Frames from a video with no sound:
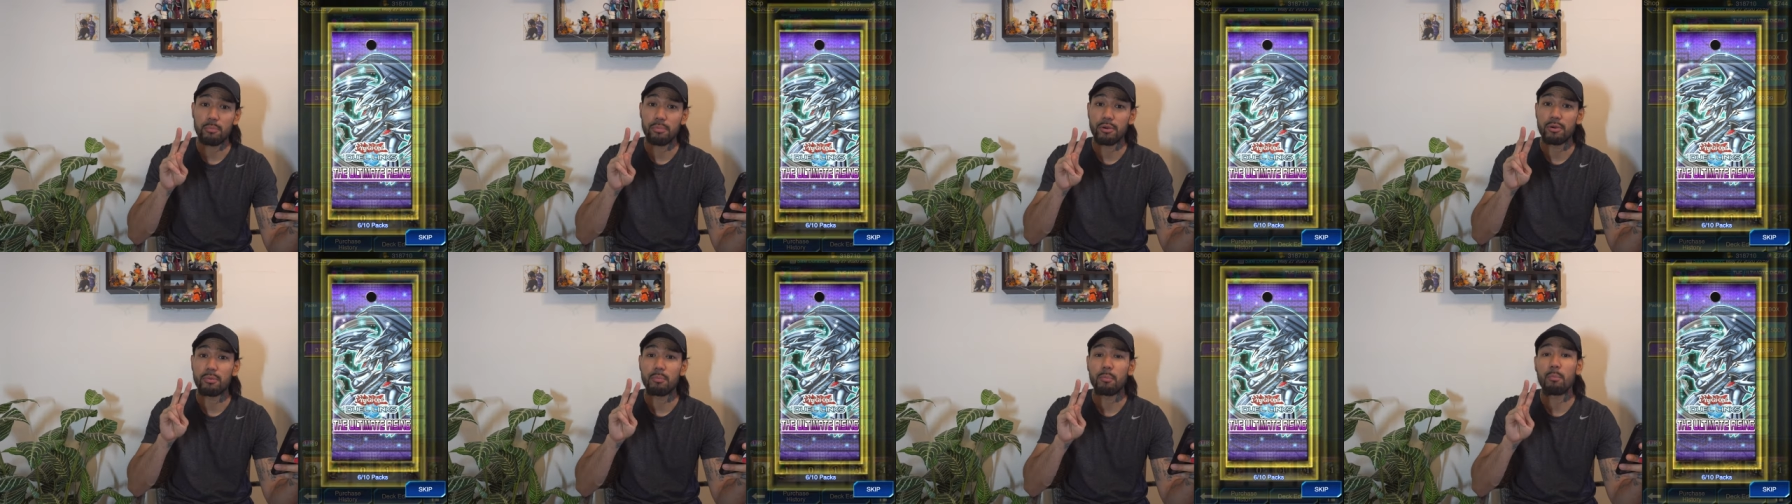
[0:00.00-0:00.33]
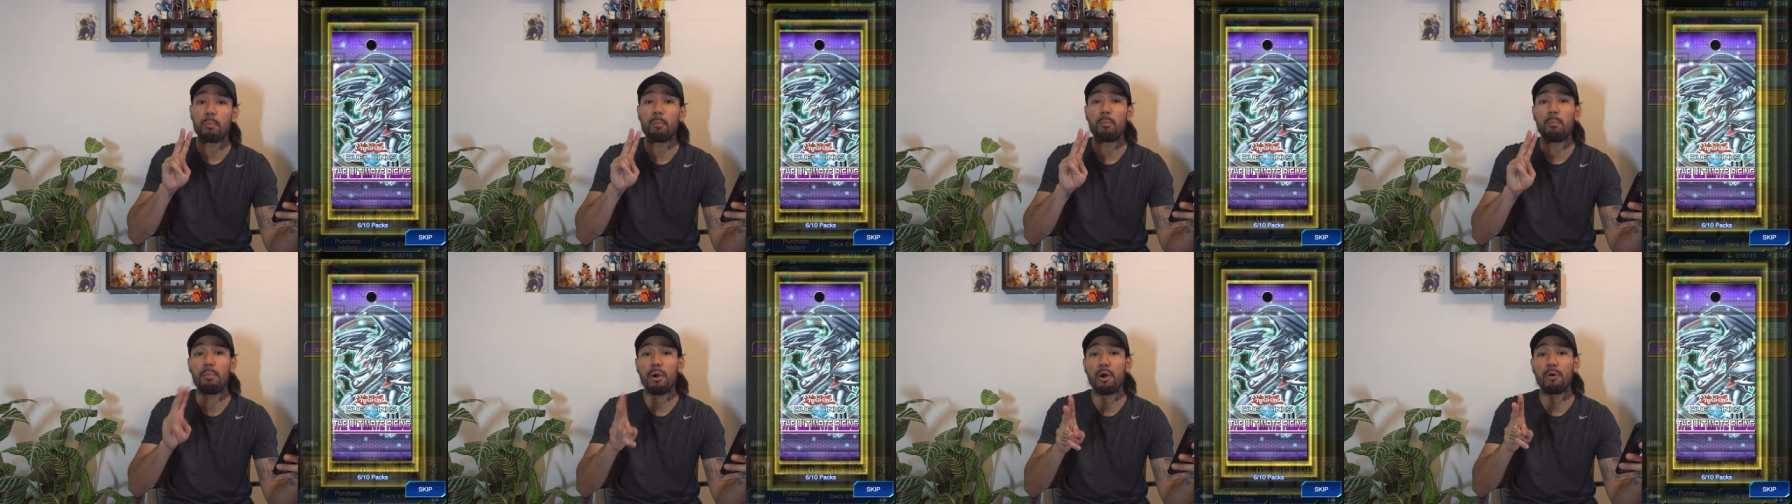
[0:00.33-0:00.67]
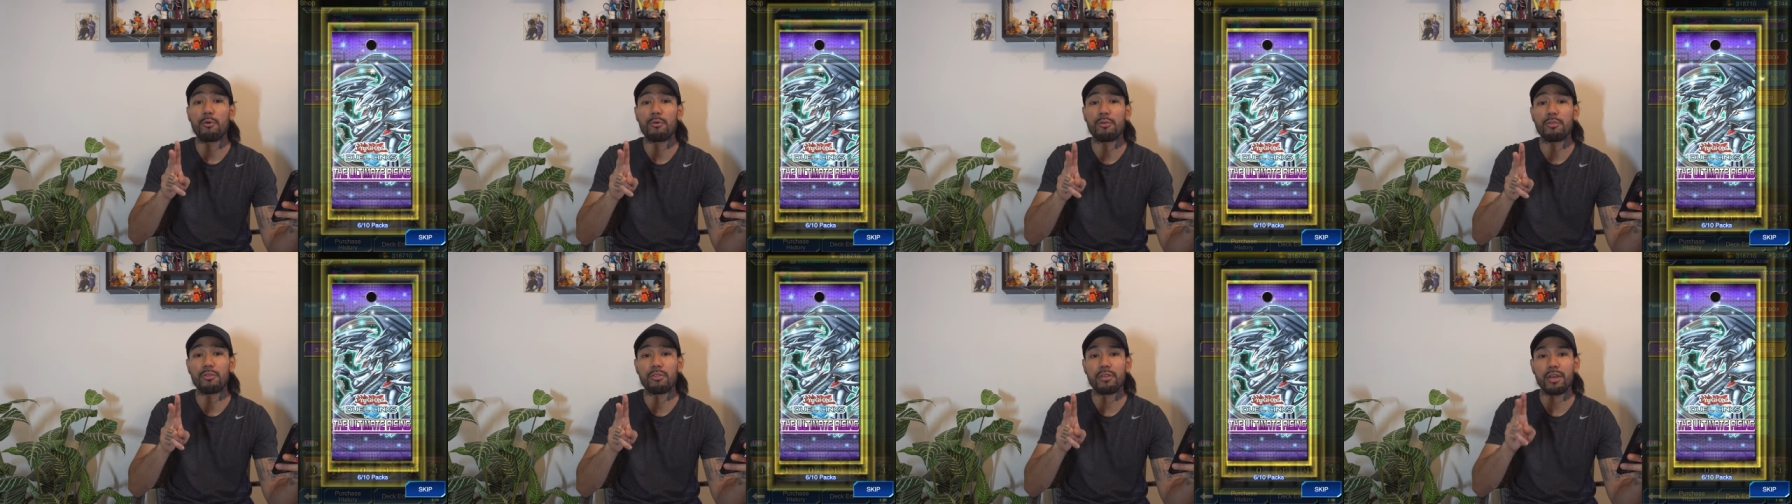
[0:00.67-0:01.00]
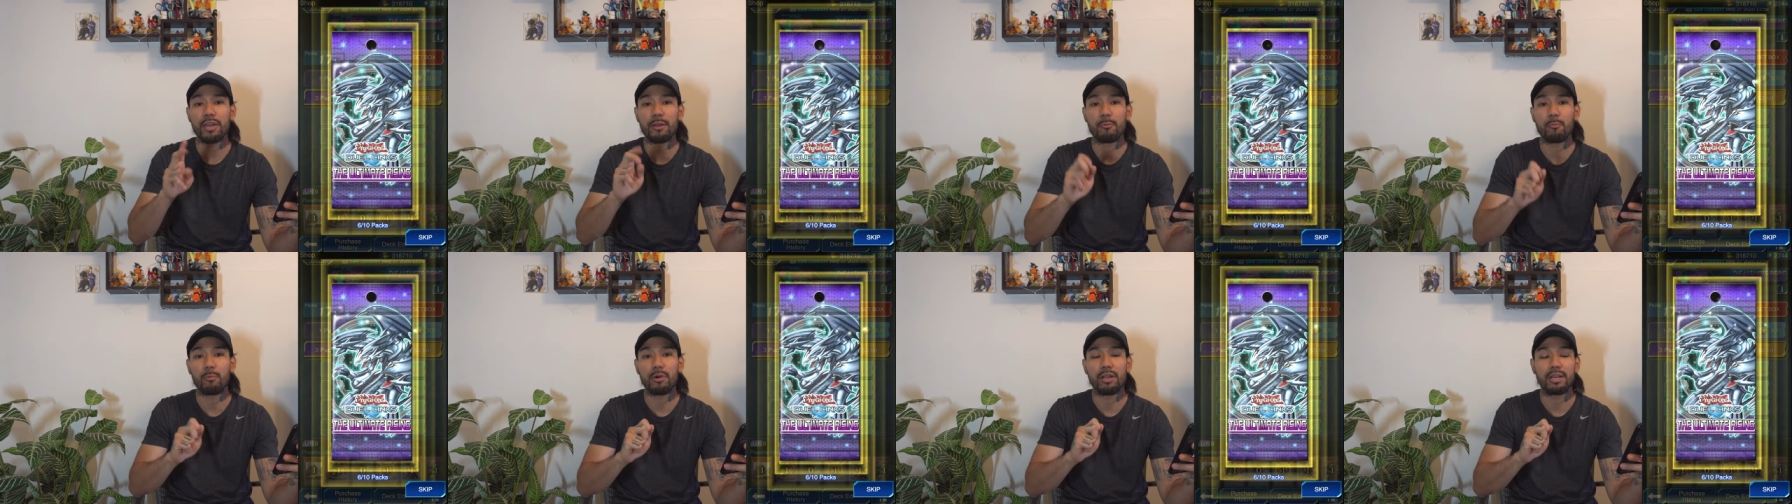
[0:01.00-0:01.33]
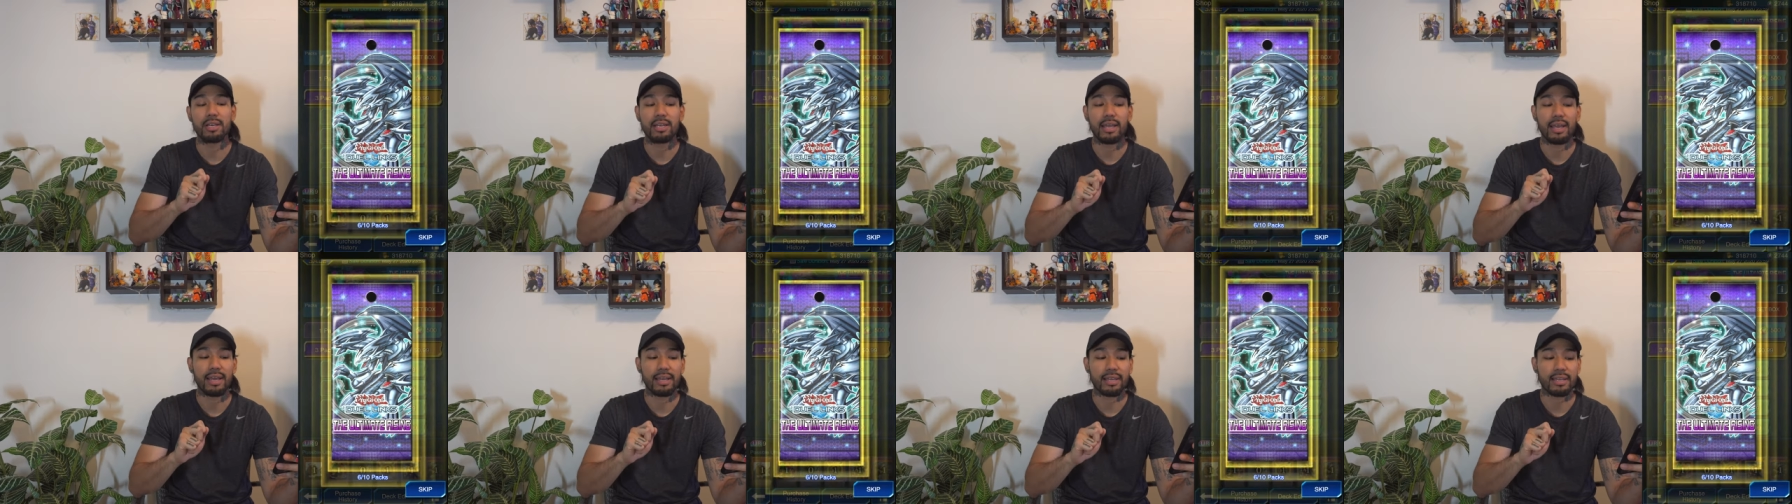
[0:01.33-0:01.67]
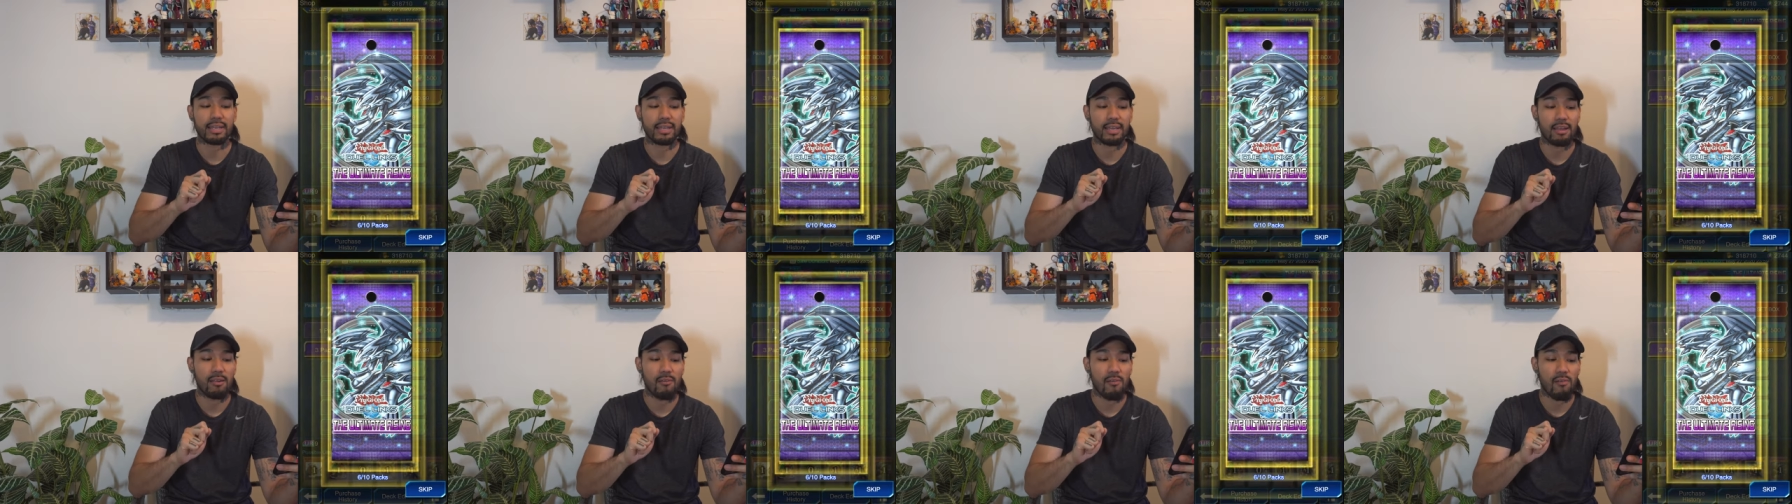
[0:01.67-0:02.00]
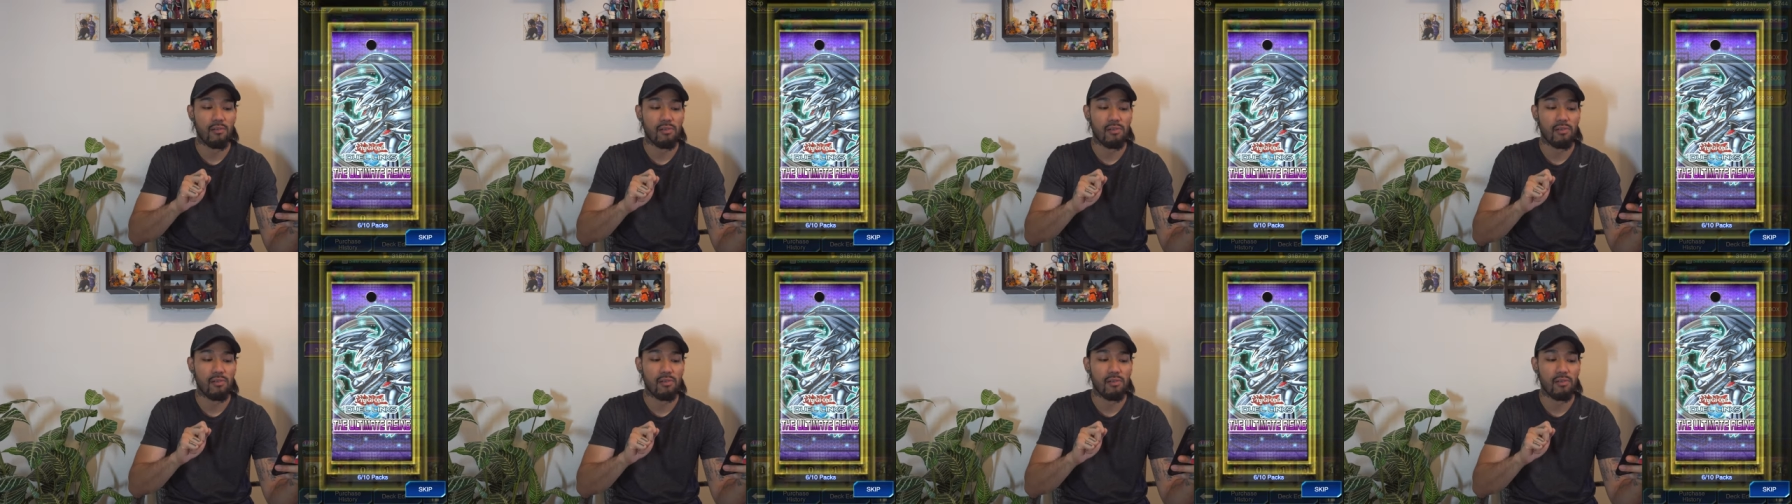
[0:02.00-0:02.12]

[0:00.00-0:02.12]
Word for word: put both in one deck.